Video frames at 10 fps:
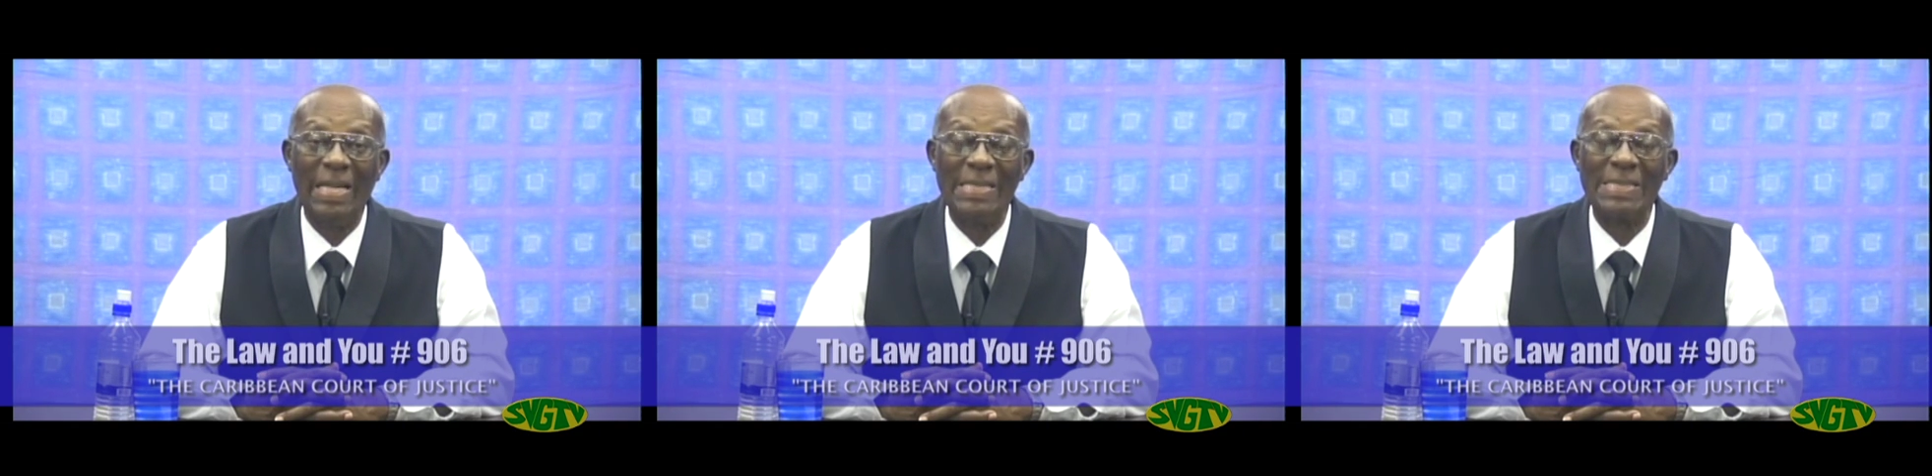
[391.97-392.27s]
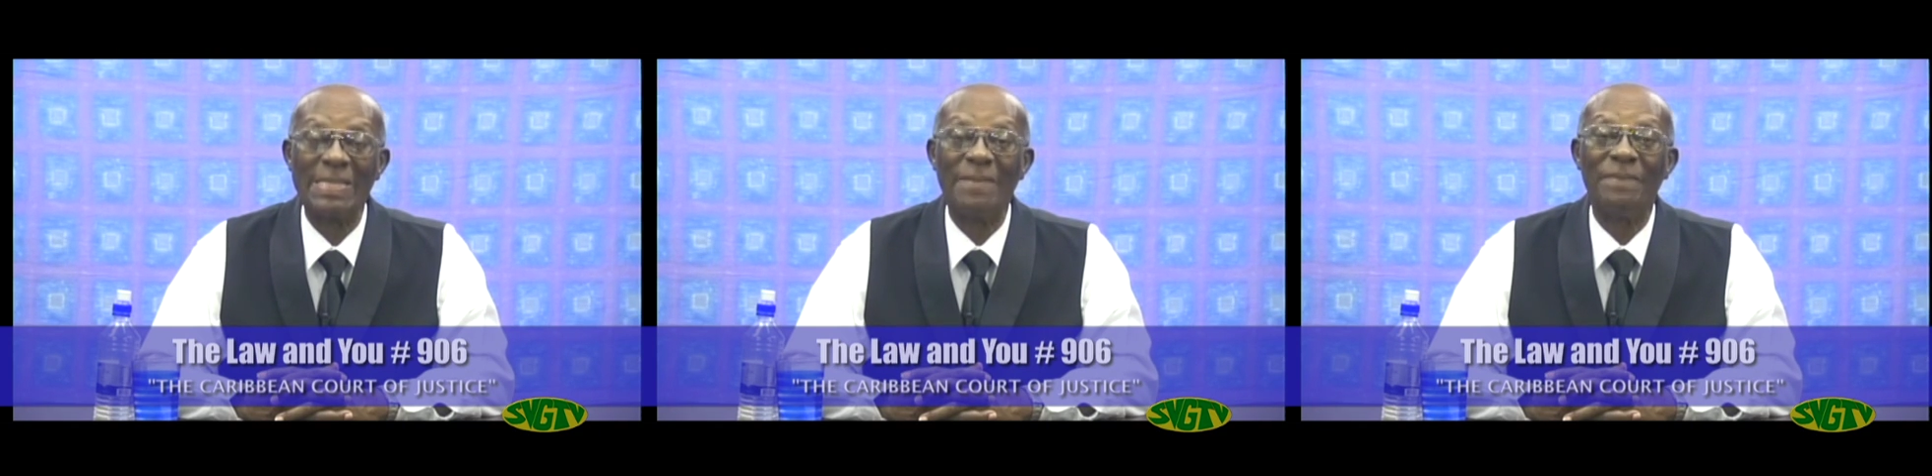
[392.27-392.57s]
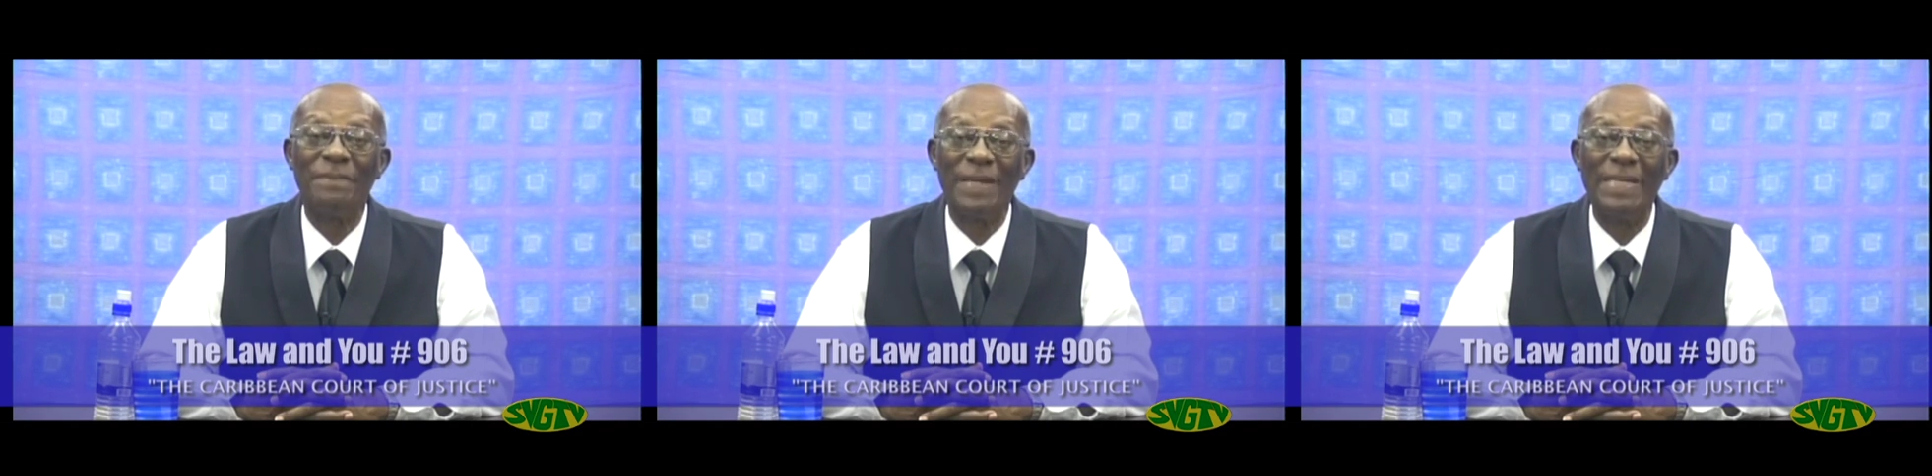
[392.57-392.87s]
as their
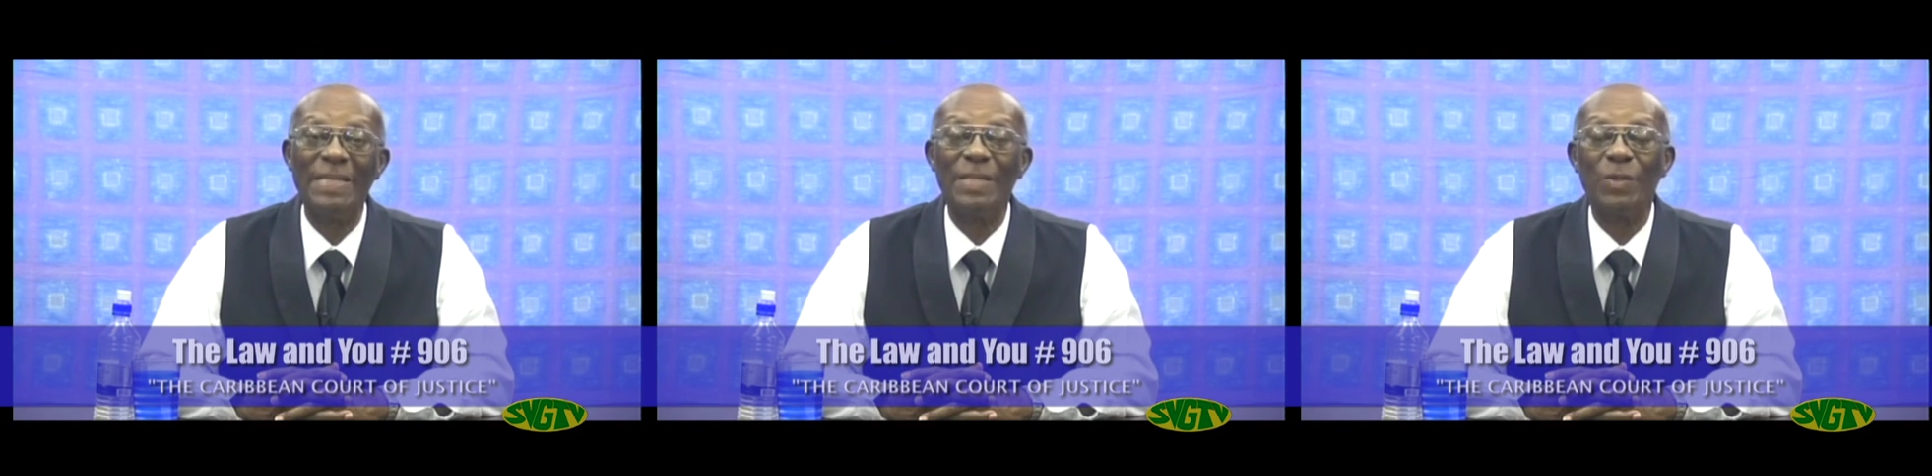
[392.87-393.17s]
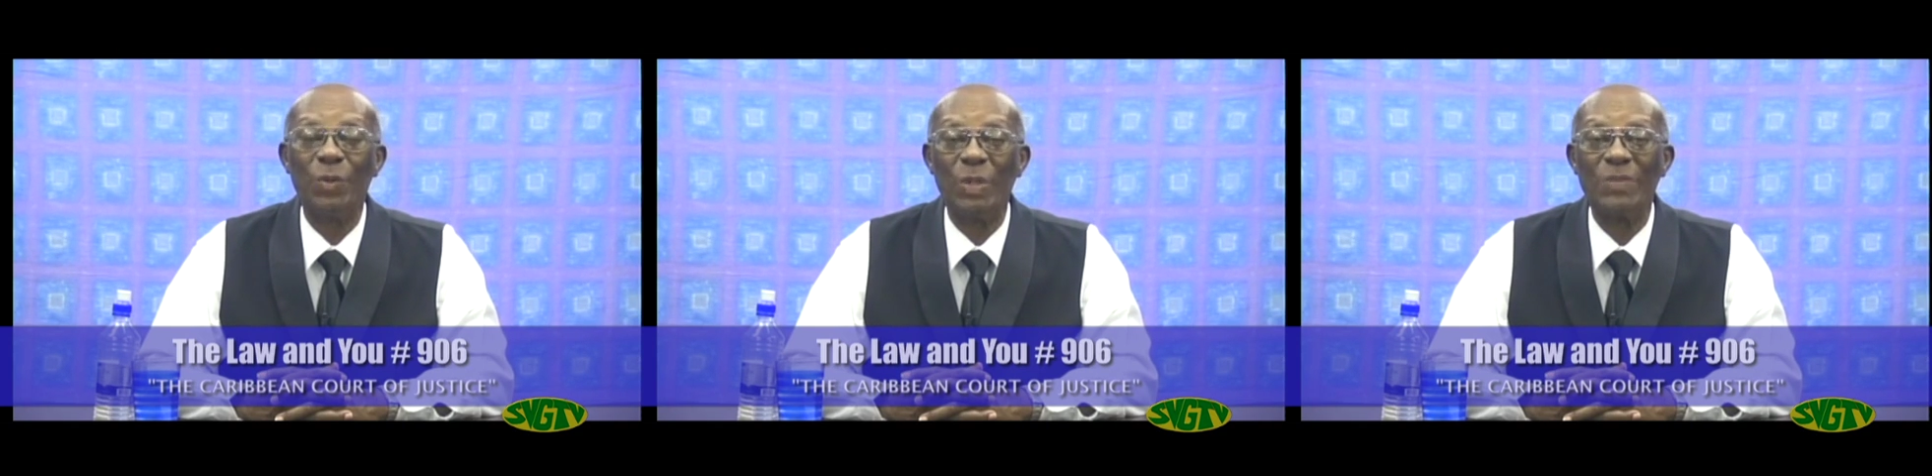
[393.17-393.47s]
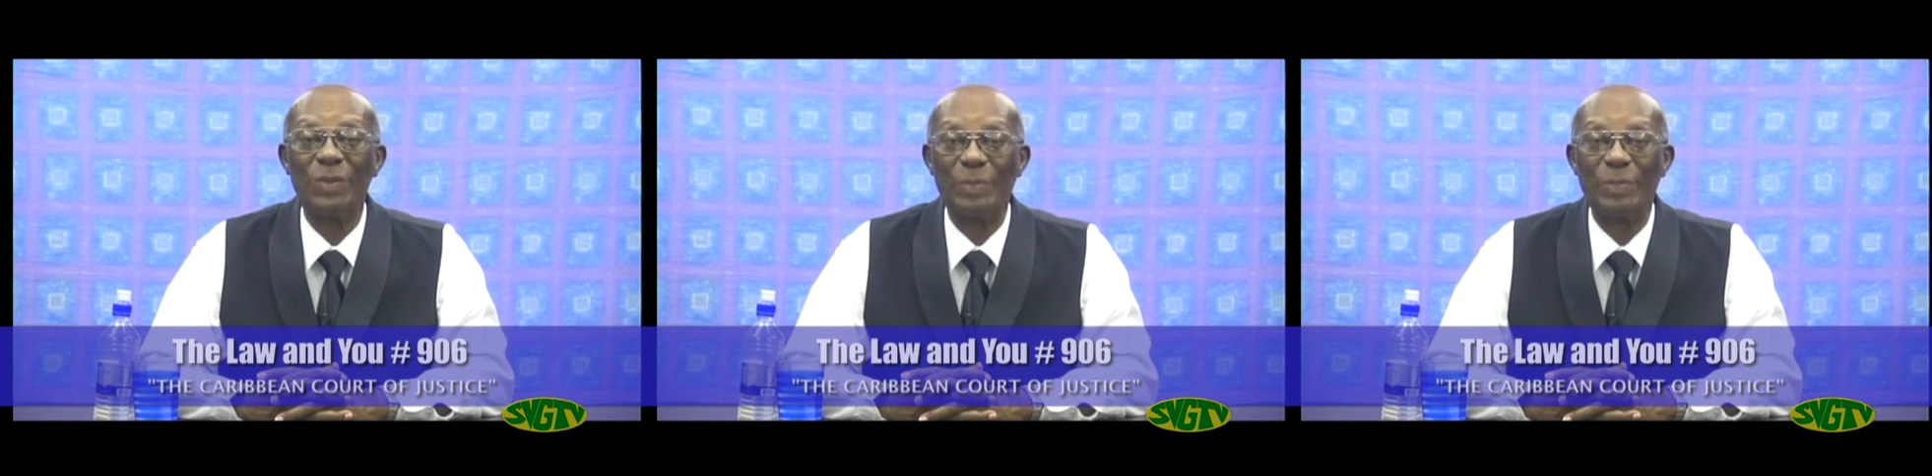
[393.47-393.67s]
final court of